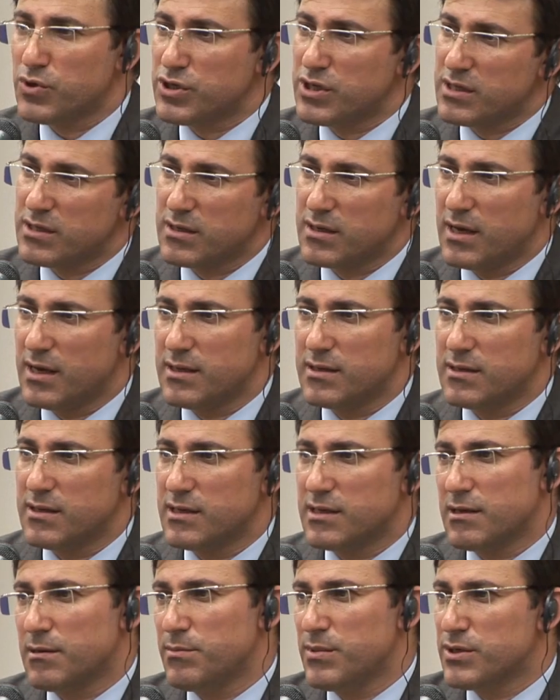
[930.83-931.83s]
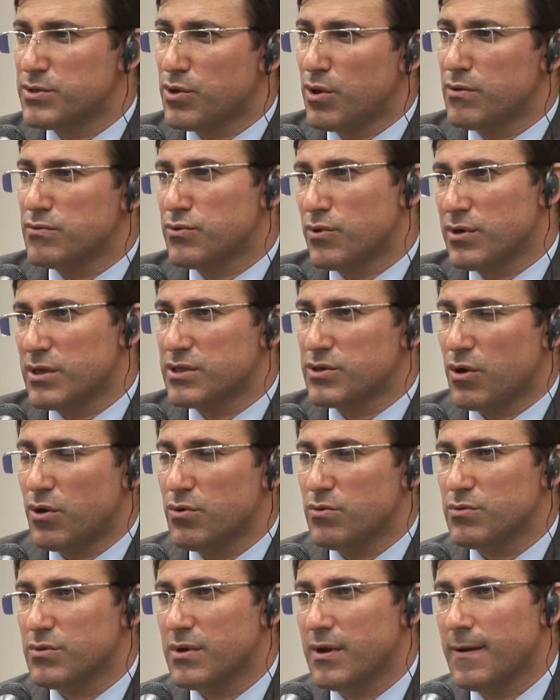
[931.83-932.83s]
watch it and it will be solved on its
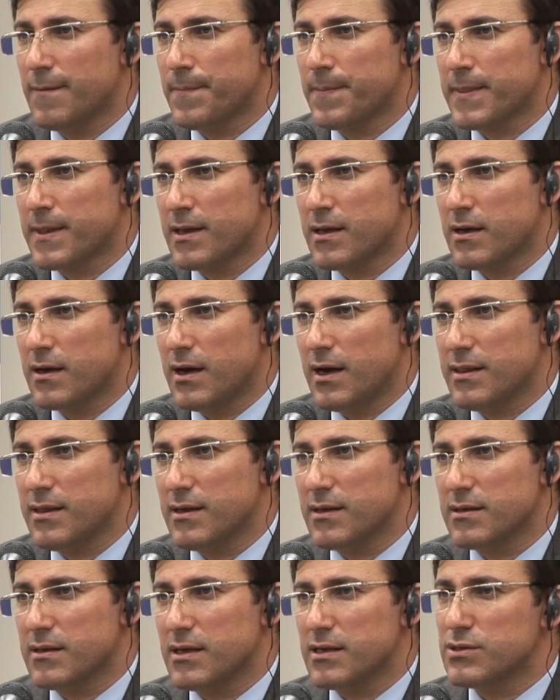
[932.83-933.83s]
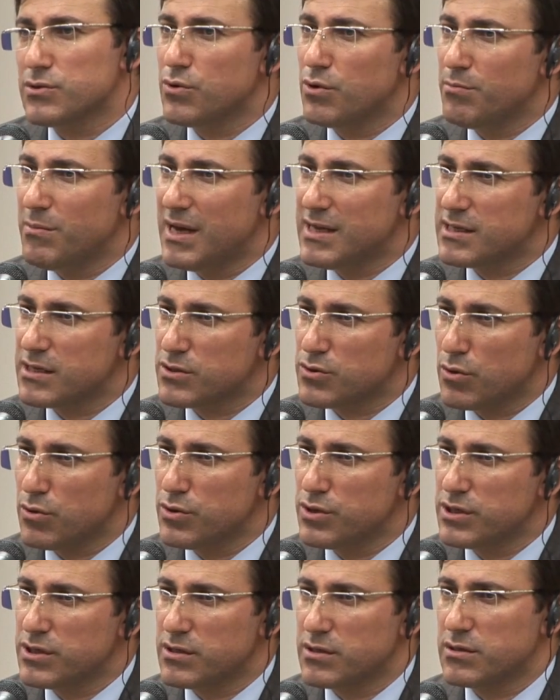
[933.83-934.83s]
own. I think there is no magic
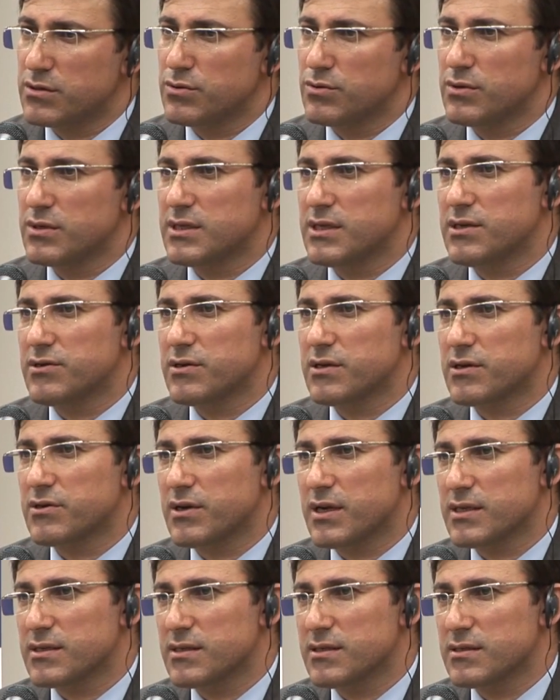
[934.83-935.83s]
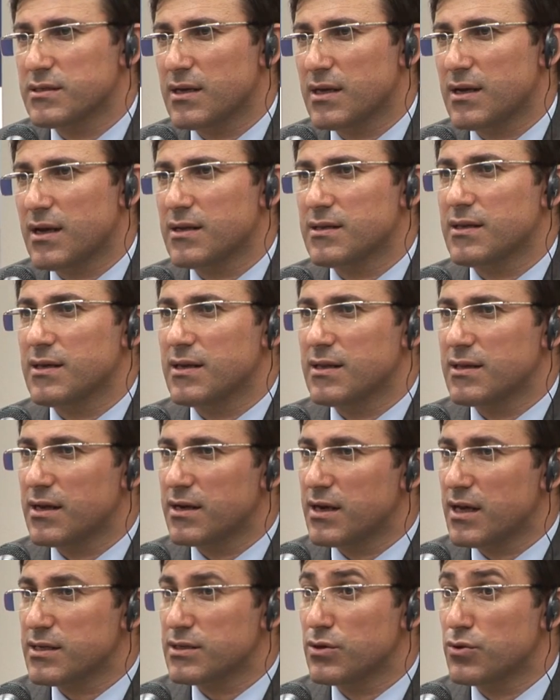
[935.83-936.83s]
solution to the Syrian crisis, and I think
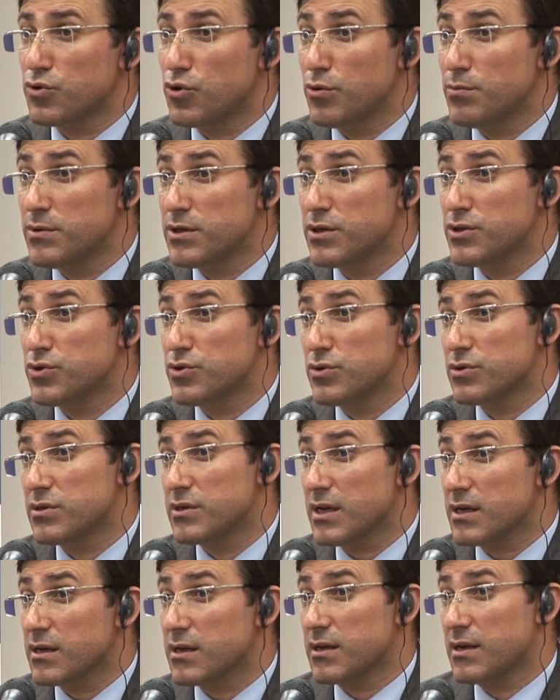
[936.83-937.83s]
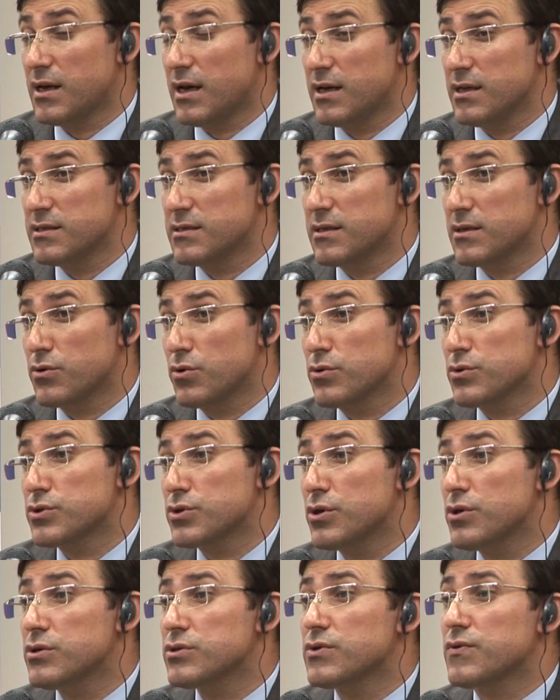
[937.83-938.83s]
international community should recognize the
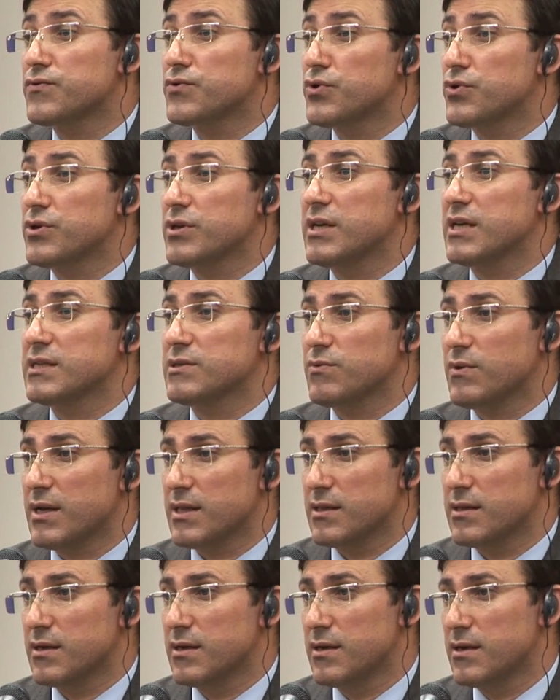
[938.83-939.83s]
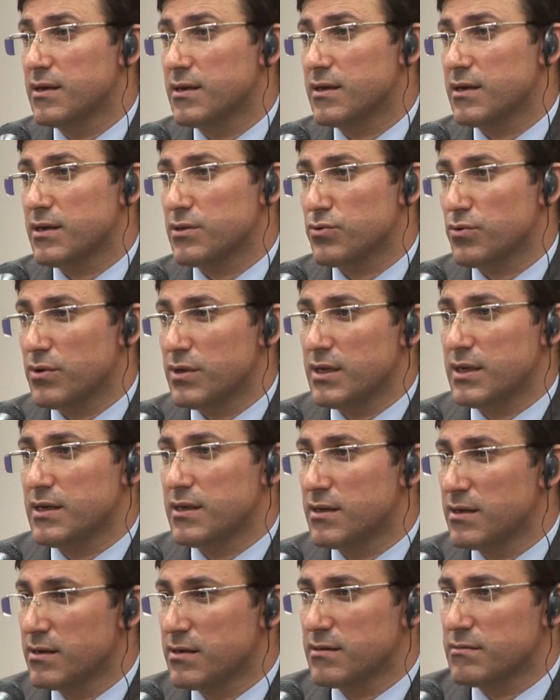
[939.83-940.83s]
concerns of Turkey as well, not
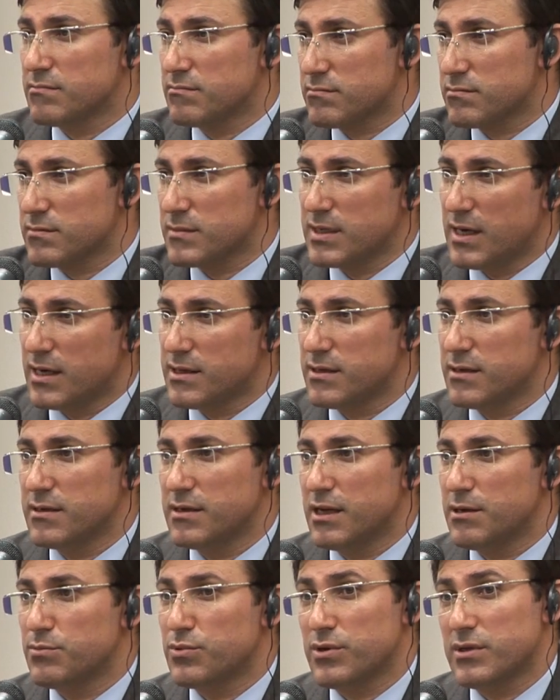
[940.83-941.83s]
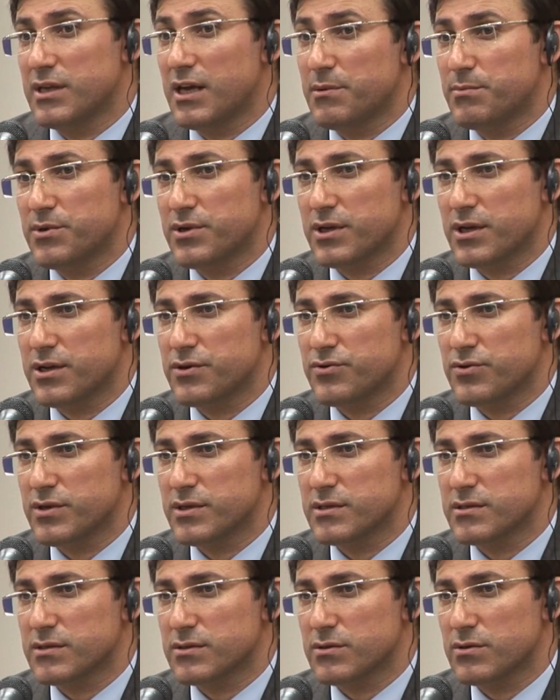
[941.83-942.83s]
only the other neighboring
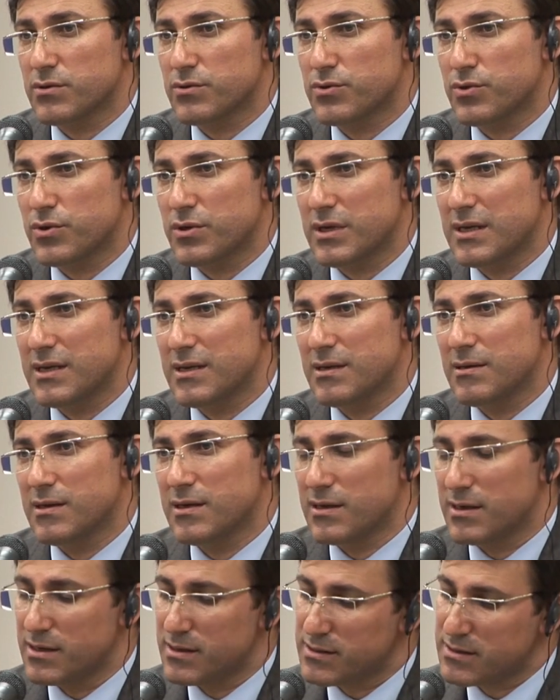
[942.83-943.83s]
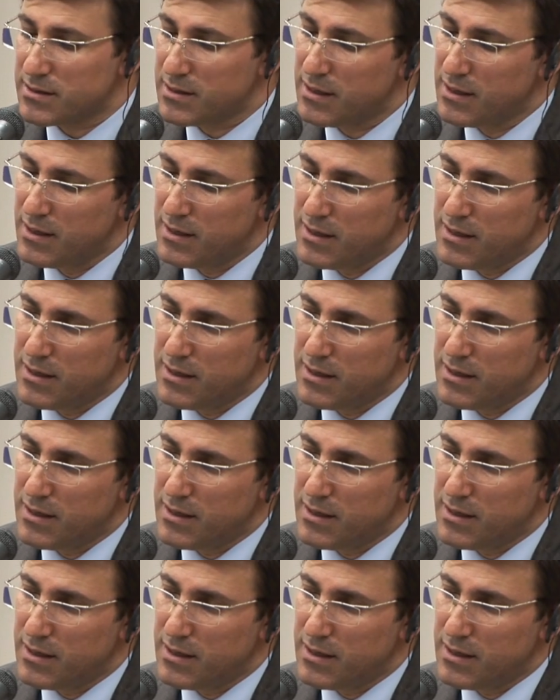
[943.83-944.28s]
countries. So Turkey is,